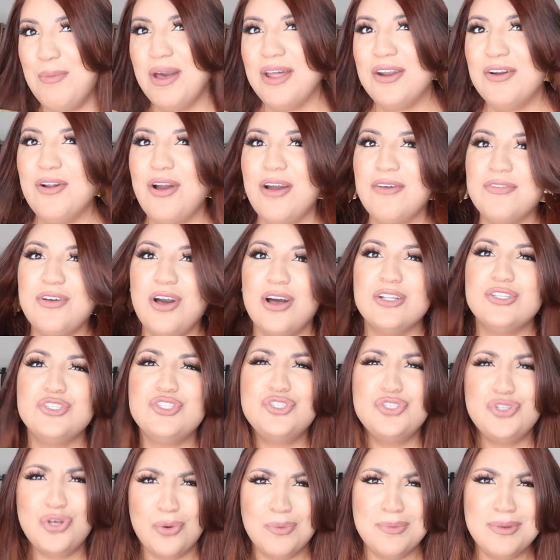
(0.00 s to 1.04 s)
I don't know, I've gotten
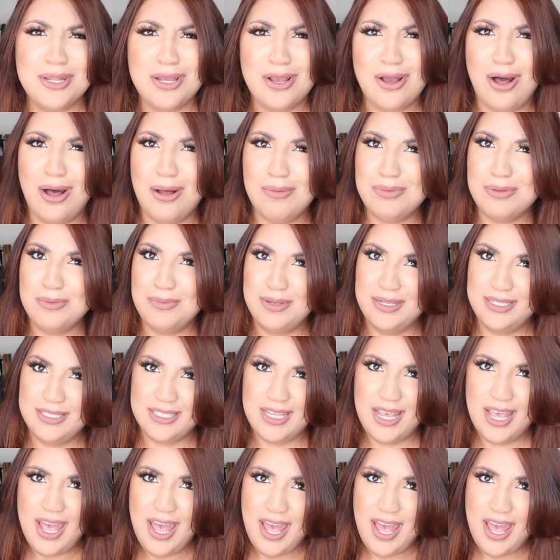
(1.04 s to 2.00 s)
so many compliments.